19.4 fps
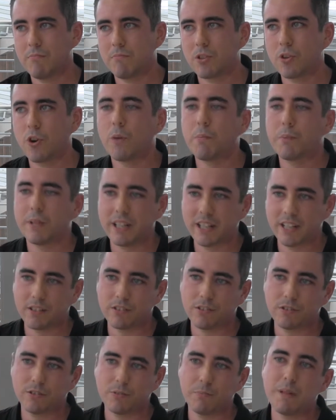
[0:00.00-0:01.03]
copying
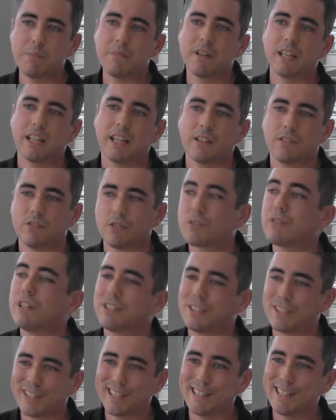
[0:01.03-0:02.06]
or mimicking or
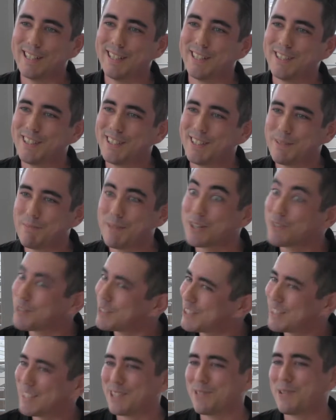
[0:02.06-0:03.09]
being
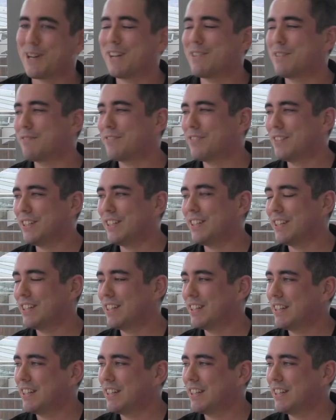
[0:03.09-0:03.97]
critically aware of the